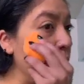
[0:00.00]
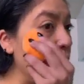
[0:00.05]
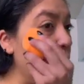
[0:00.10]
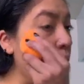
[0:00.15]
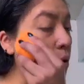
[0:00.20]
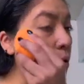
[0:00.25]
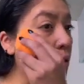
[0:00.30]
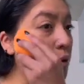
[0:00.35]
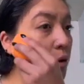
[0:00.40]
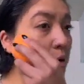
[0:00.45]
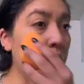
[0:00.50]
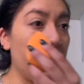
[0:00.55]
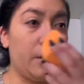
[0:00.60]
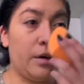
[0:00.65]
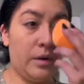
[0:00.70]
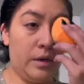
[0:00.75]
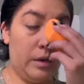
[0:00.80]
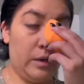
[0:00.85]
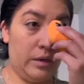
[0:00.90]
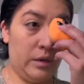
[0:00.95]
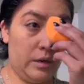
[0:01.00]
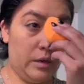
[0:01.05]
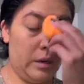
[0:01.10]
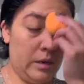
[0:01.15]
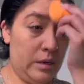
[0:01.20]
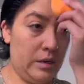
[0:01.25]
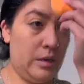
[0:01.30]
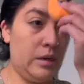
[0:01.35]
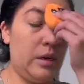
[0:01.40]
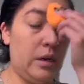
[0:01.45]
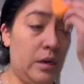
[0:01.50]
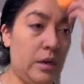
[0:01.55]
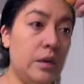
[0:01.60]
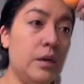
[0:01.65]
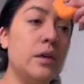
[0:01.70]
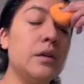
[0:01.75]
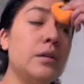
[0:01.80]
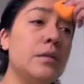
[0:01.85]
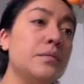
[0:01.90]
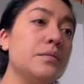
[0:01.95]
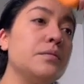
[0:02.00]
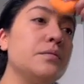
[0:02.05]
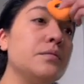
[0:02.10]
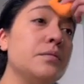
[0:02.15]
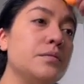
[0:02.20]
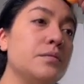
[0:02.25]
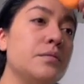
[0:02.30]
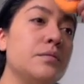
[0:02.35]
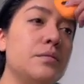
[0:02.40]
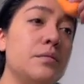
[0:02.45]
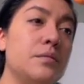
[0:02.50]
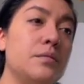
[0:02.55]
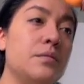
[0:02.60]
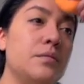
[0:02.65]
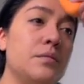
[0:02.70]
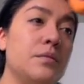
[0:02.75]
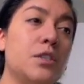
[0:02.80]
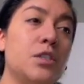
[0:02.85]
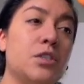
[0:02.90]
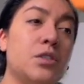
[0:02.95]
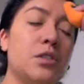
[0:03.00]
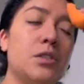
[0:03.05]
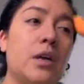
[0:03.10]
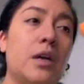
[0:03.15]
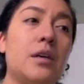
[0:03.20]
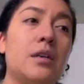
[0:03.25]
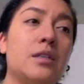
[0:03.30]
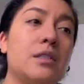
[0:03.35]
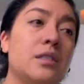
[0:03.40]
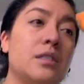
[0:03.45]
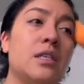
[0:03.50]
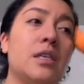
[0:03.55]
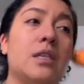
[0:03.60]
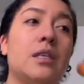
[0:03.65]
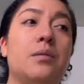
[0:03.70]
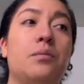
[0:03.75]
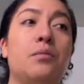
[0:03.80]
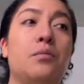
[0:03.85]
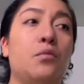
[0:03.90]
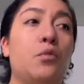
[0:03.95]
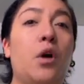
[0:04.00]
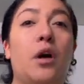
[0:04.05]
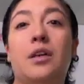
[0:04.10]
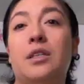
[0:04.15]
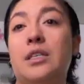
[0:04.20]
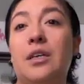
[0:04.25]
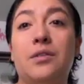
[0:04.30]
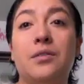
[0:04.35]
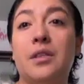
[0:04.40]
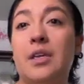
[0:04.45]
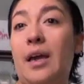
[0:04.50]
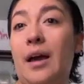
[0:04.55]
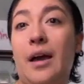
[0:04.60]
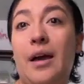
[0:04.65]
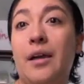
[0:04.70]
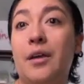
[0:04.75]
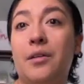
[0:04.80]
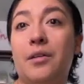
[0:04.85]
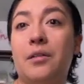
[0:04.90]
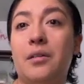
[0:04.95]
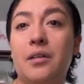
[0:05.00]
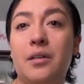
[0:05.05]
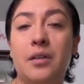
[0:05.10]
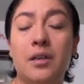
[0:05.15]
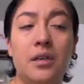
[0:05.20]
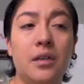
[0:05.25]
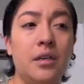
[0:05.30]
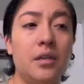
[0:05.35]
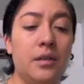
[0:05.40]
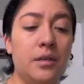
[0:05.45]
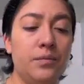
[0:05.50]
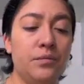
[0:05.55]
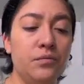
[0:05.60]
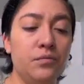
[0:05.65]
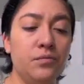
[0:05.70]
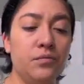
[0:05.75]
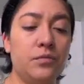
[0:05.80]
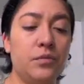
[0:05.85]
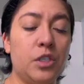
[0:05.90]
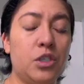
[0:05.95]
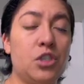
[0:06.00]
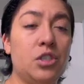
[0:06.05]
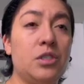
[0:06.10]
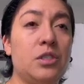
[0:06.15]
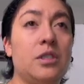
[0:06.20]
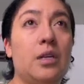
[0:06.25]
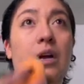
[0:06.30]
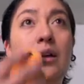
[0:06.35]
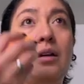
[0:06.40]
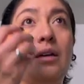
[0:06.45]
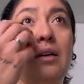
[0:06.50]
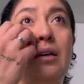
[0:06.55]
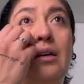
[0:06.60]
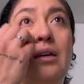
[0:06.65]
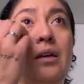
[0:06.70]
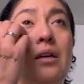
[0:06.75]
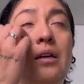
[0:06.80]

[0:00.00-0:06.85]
or she's not gonna see them walk down the aisle. She's not gonna.